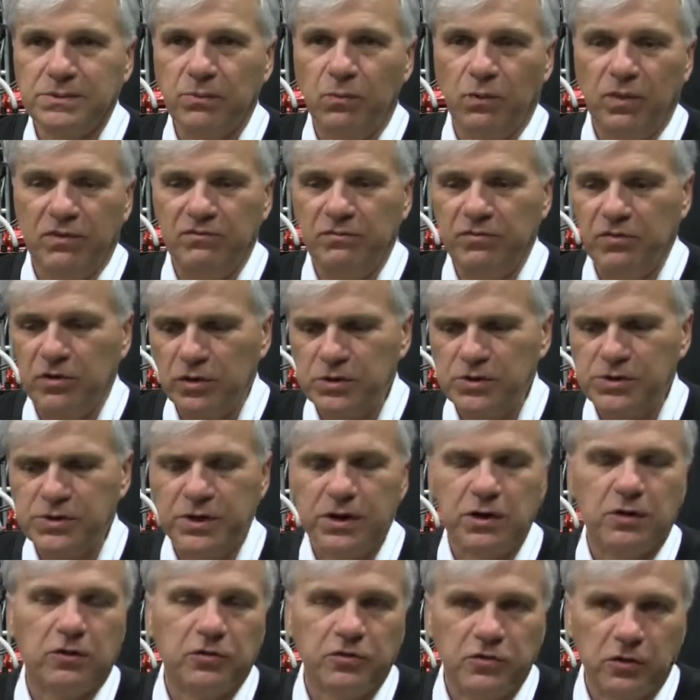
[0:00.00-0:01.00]
we've used
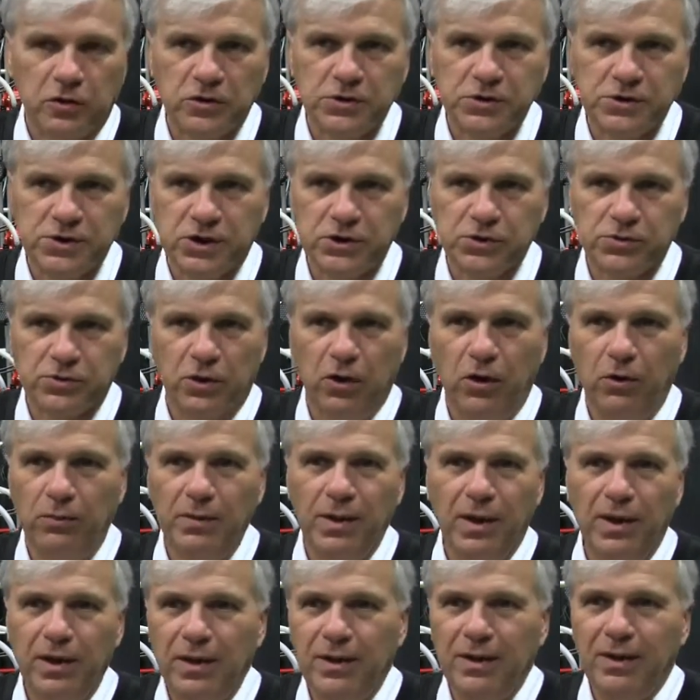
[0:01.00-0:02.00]
it on our 36-year-old,
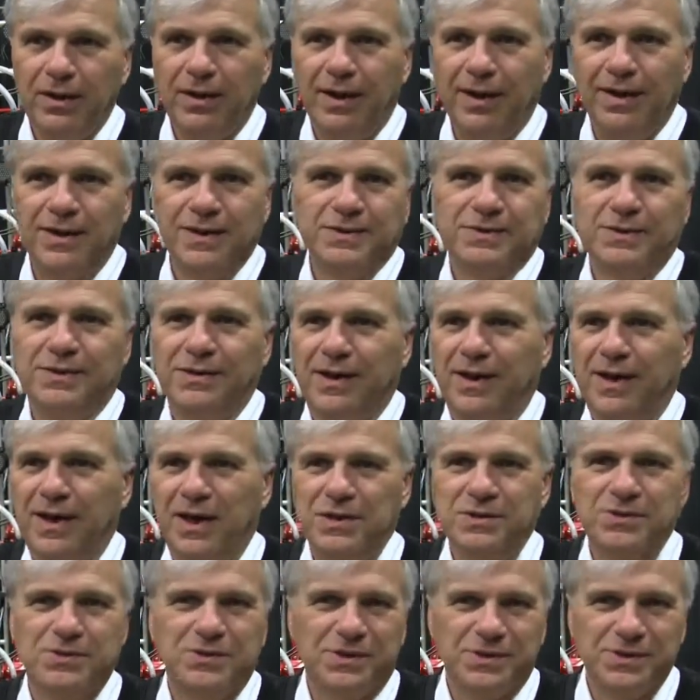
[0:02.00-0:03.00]
and it's an
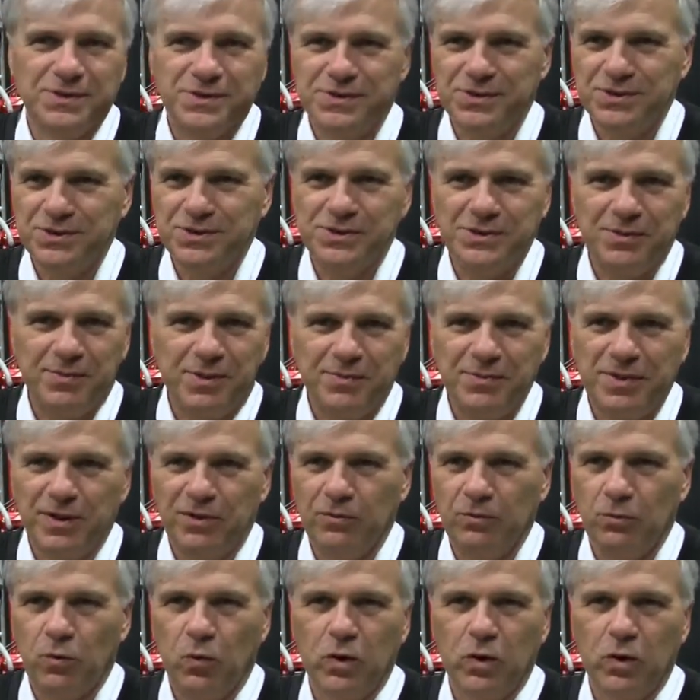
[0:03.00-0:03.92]
excellent system. I mean, it